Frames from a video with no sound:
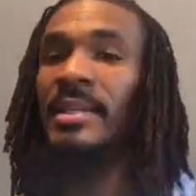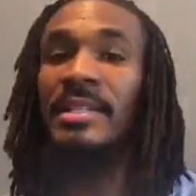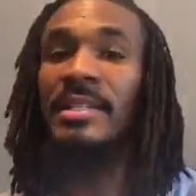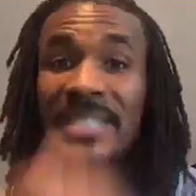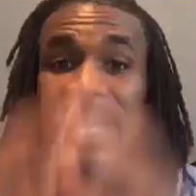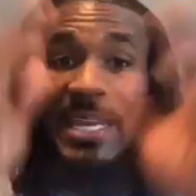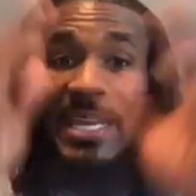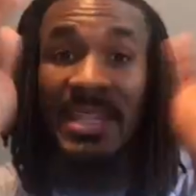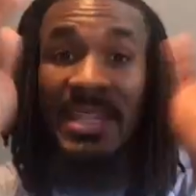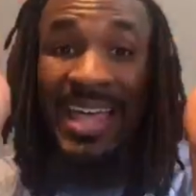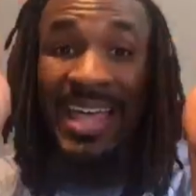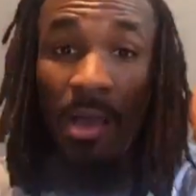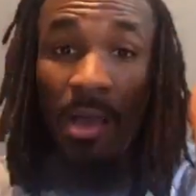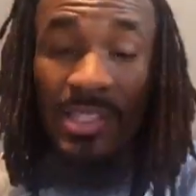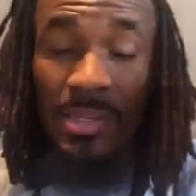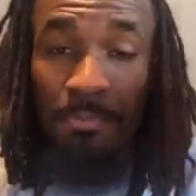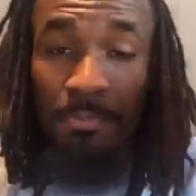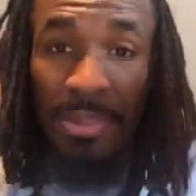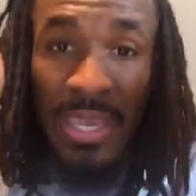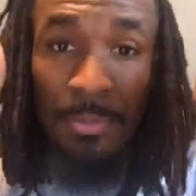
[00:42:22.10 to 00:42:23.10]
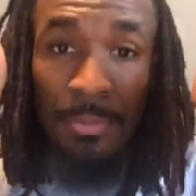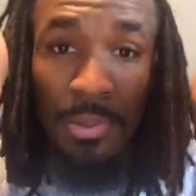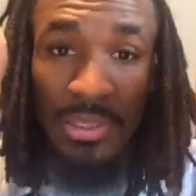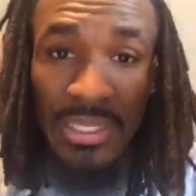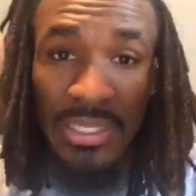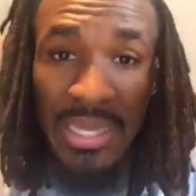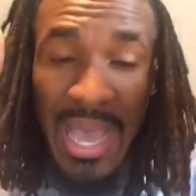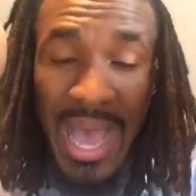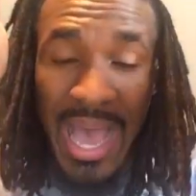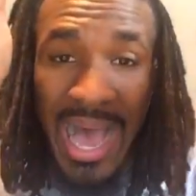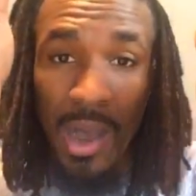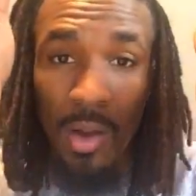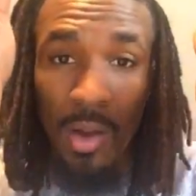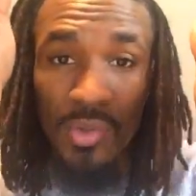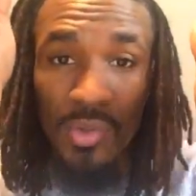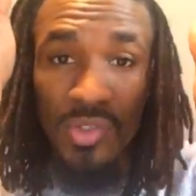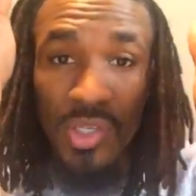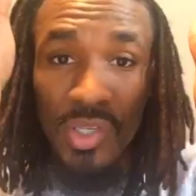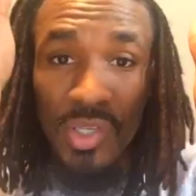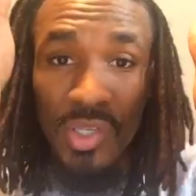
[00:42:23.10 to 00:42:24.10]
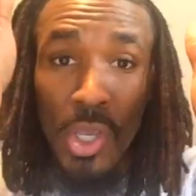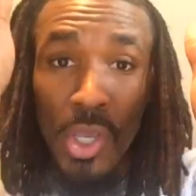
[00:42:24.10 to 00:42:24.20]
ten thousand people in the house,